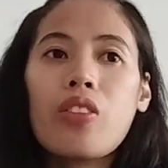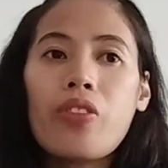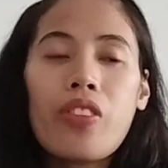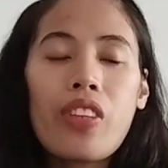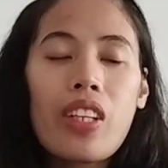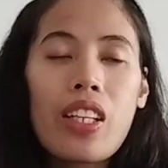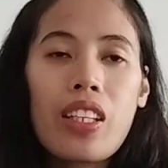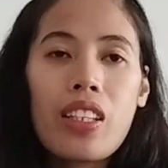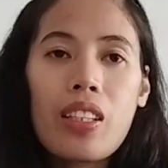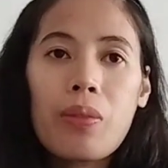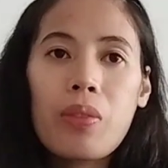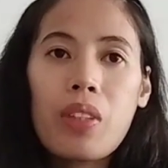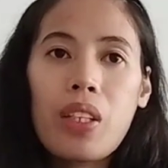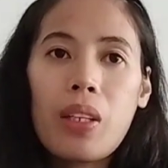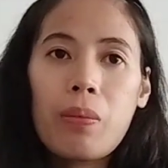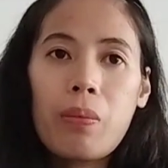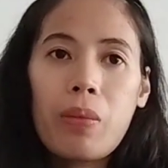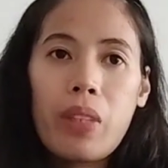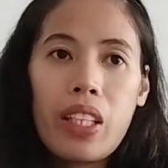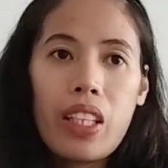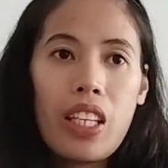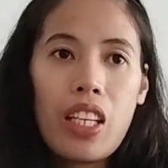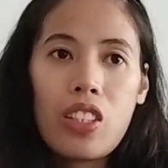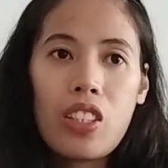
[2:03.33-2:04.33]
filling up the
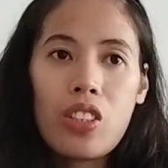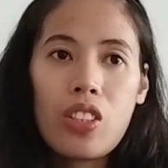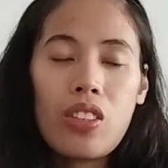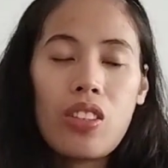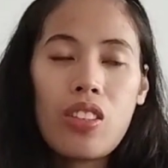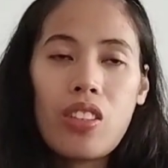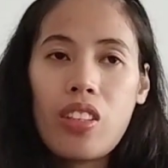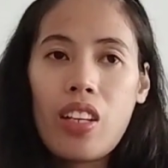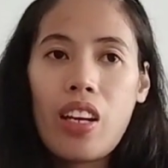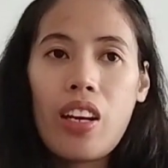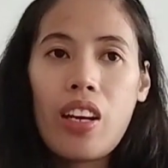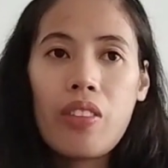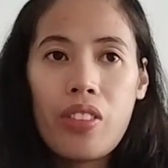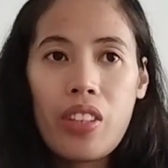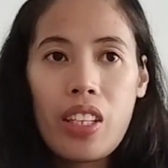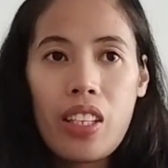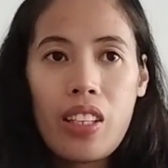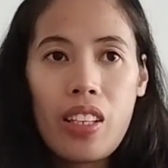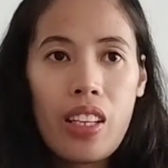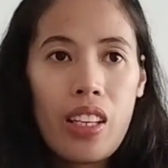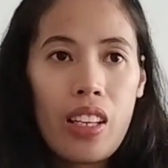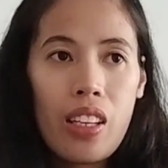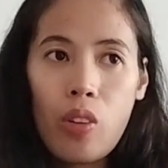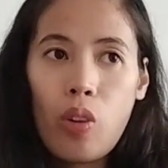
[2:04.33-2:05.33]
application, and
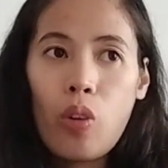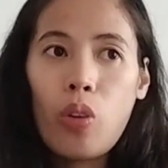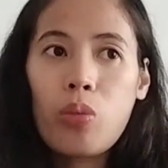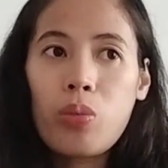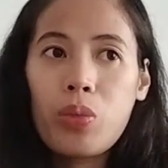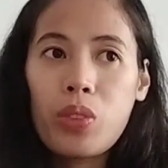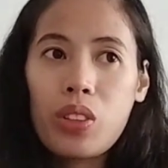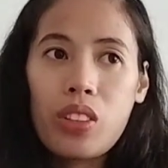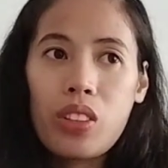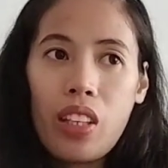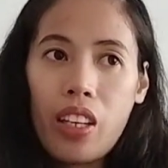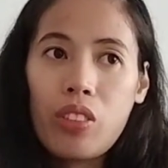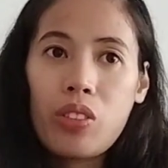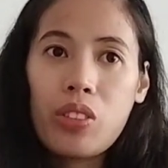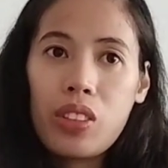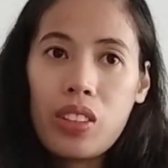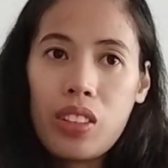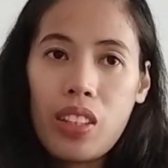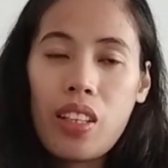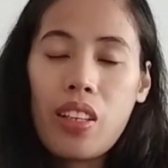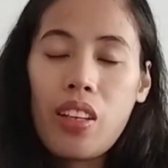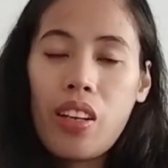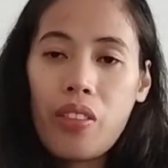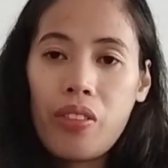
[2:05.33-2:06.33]
almost I could
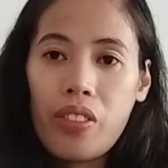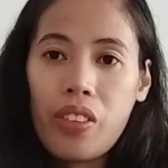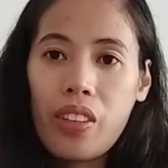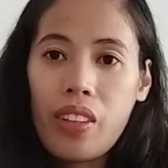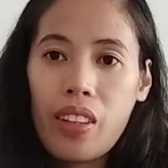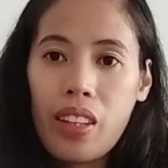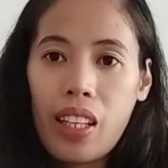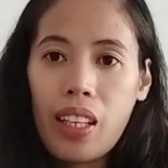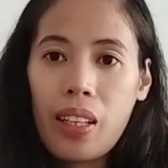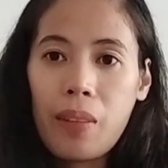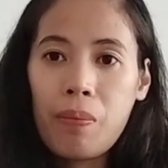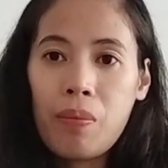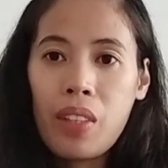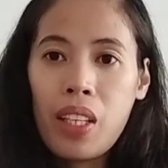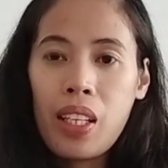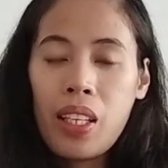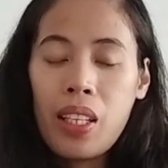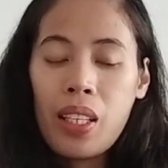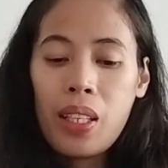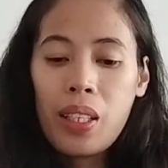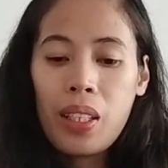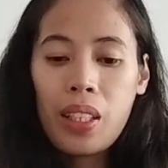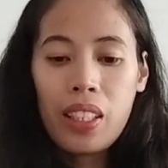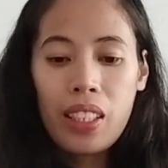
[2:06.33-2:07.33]
say everything.
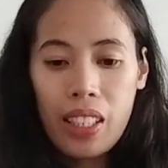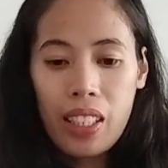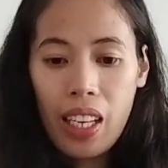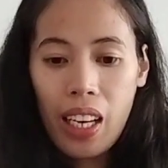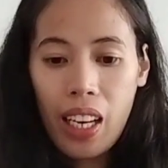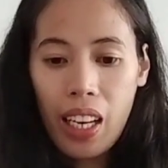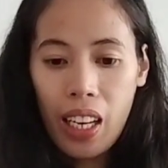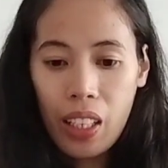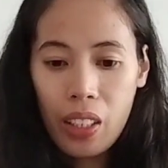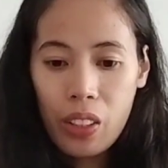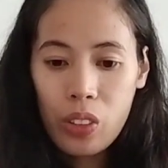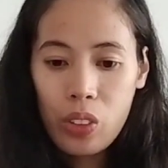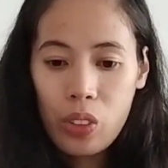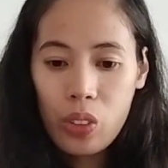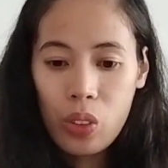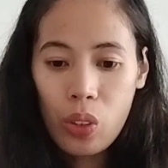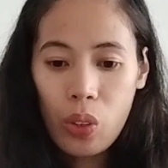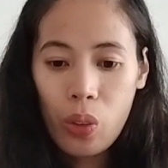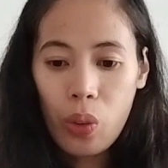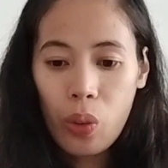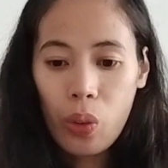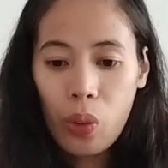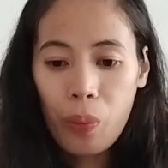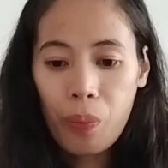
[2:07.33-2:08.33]
Yeah.
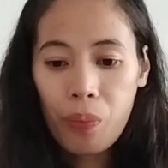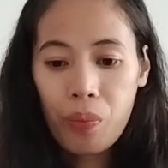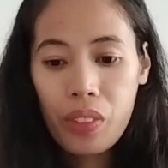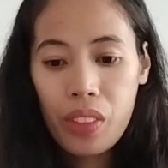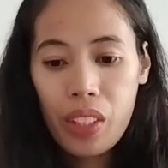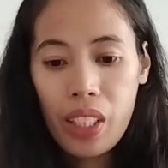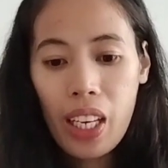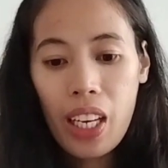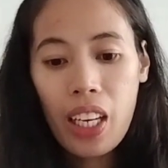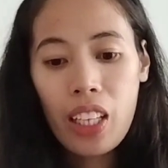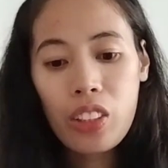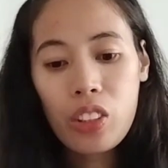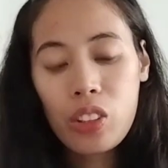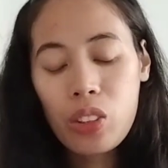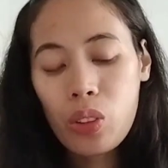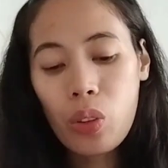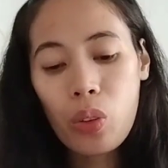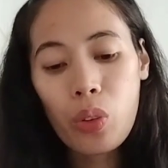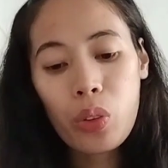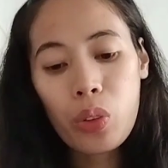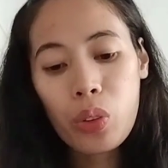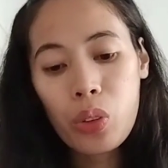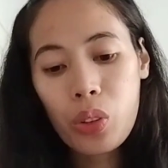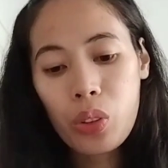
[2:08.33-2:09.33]
So yeah,
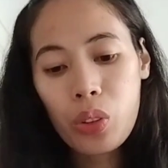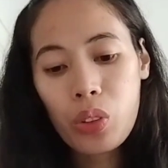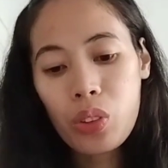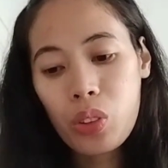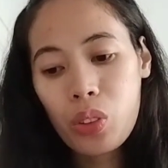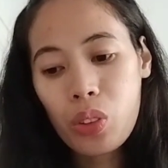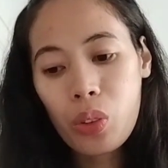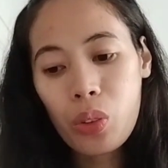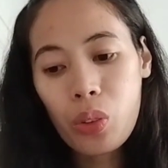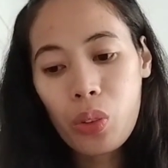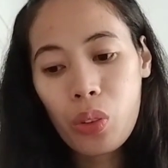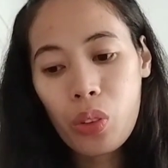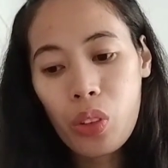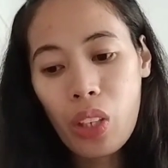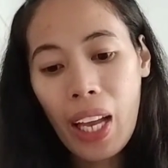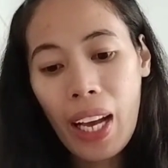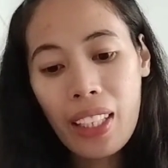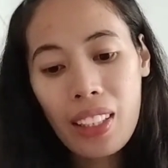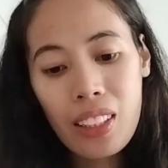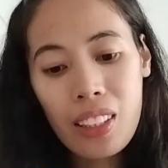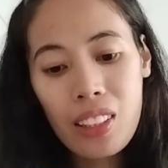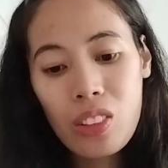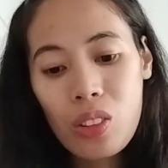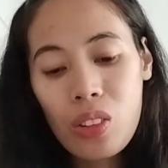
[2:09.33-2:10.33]
so
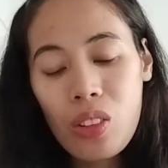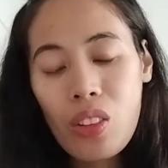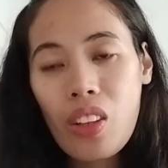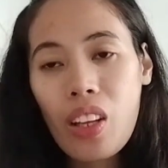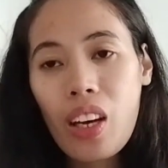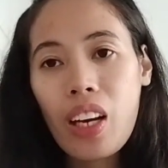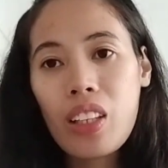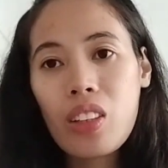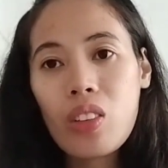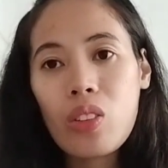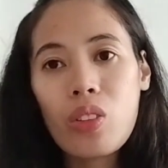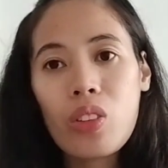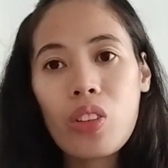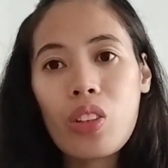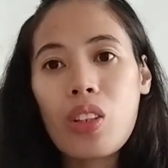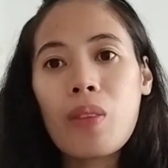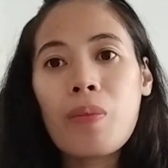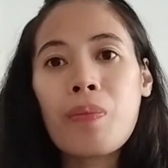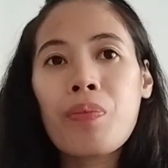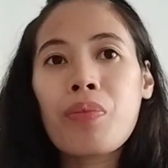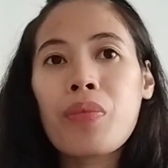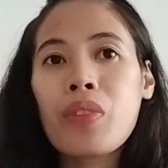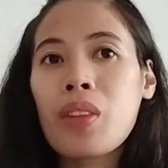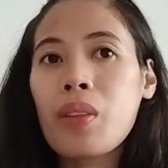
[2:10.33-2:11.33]
log into that or
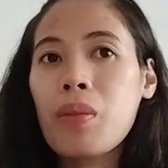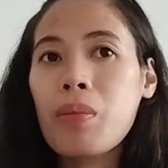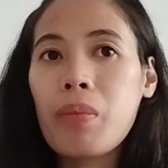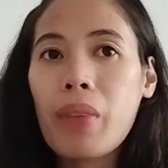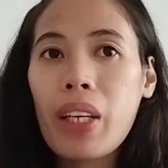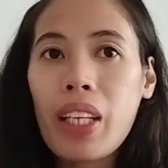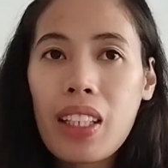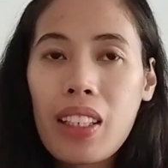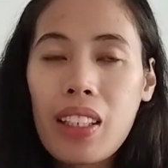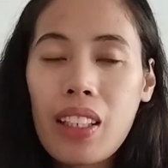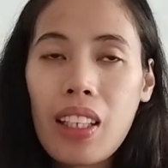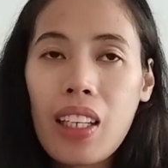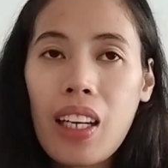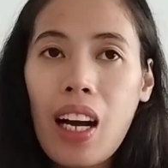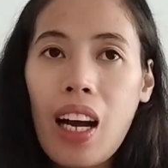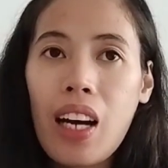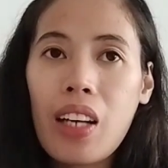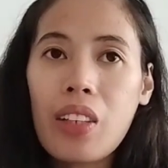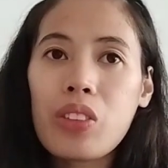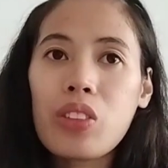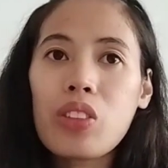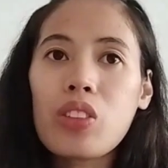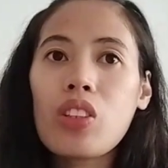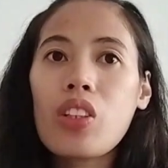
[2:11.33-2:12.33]
make an
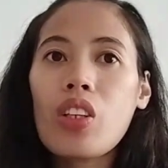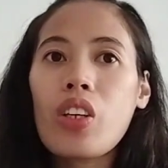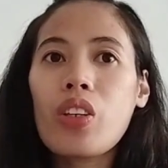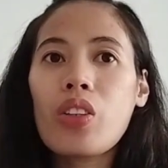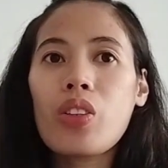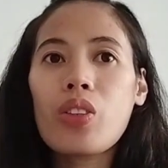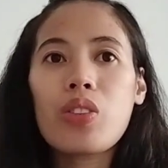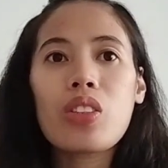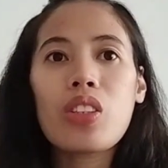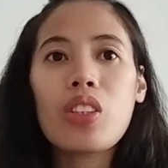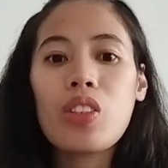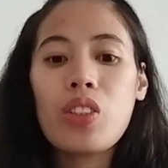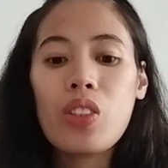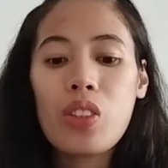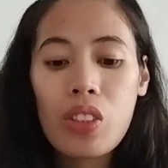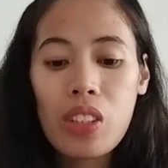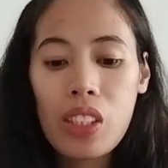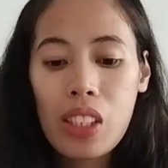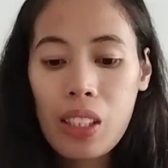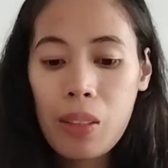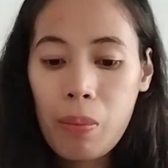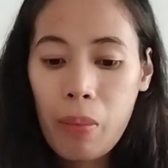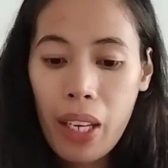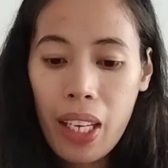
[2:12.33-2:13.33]
account using your
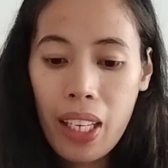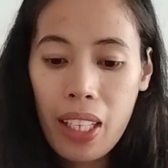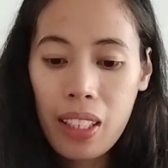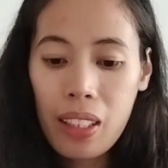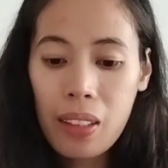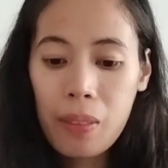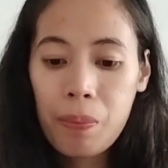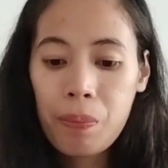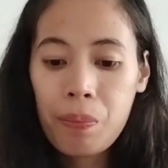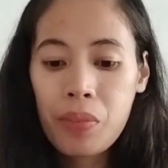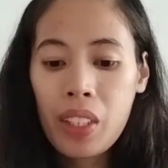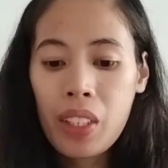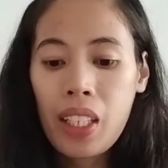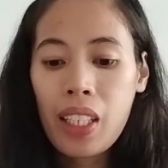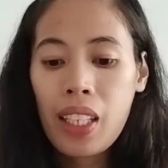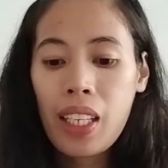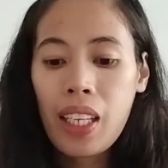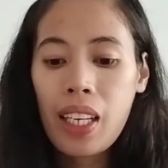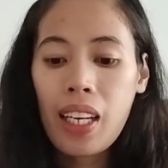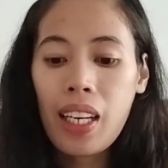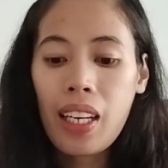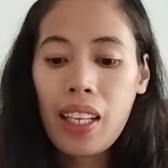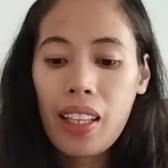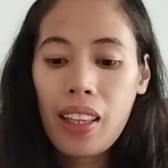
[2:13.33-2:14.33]
email,
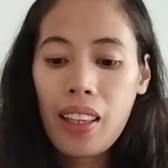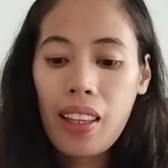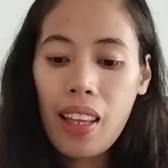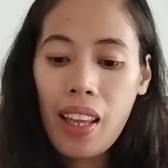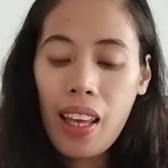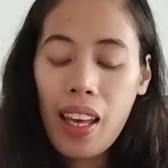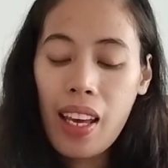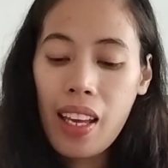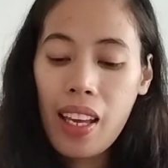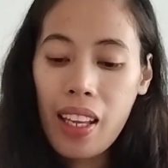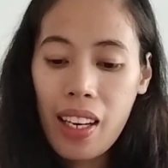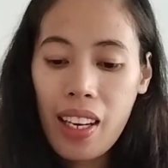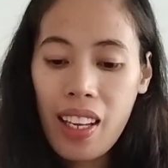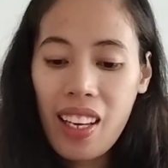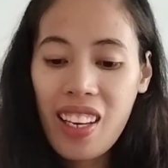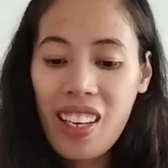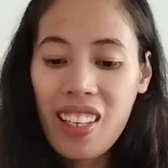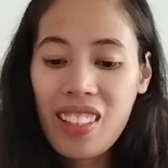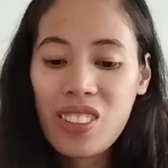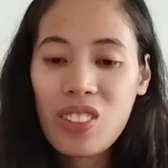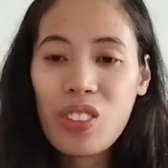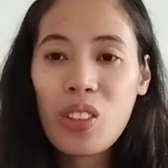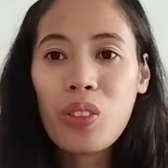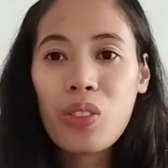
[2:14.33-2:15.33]
and then
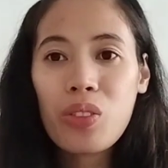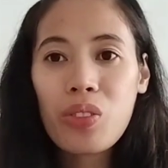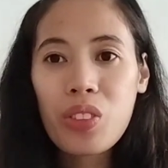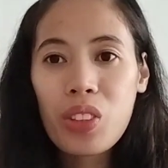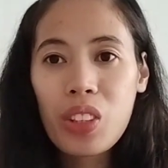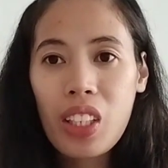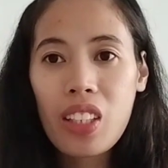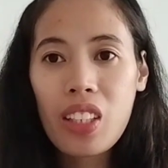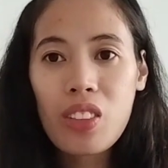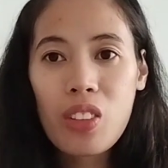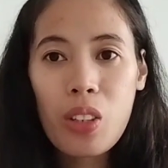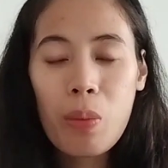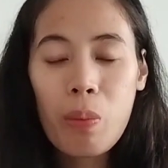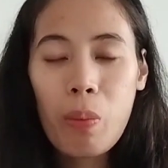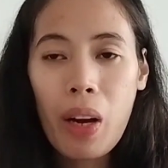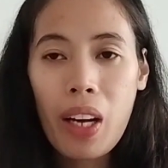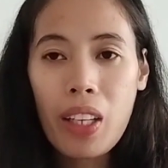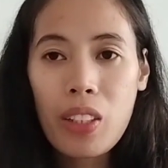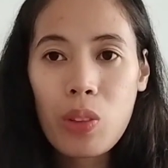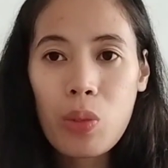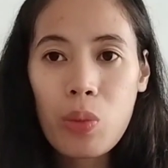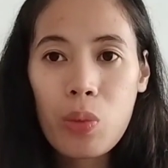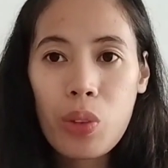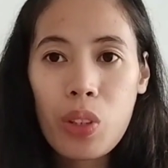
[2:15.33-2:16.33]
don't forget your
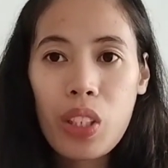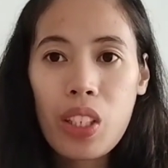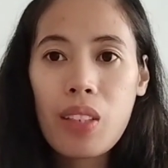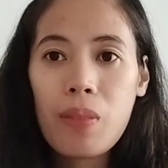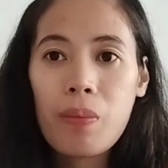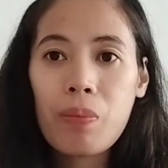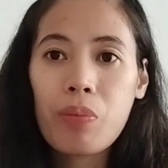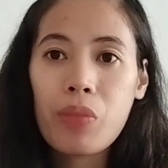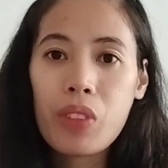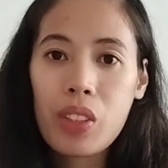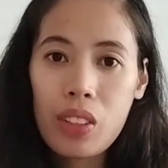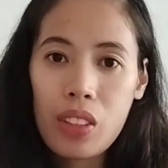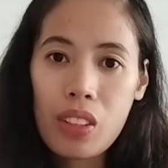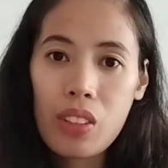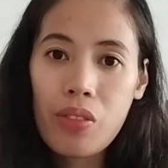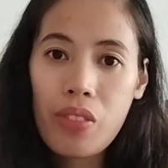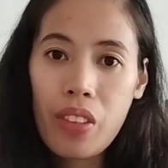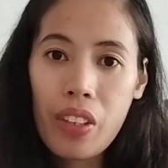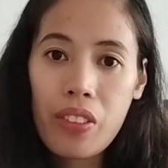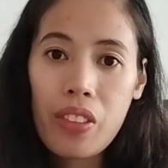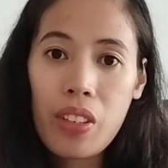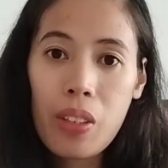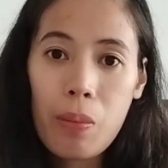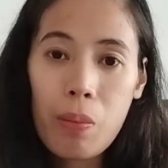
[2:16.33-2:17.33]
password. This is
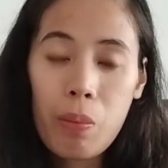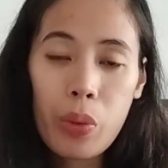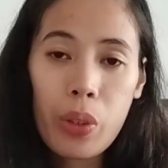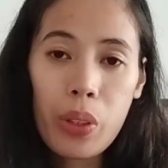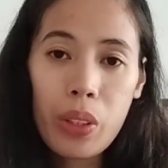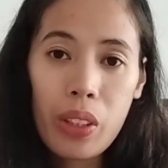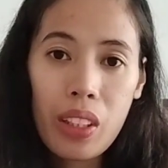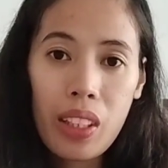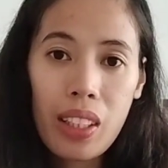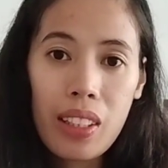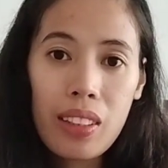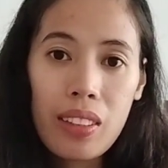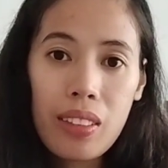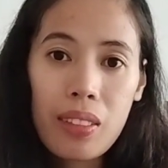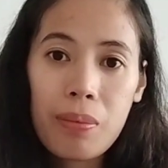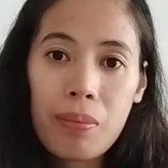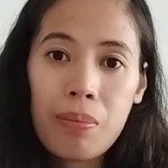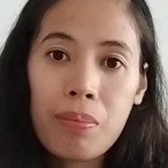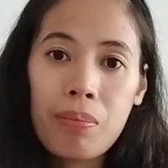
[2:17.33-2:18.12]
very important.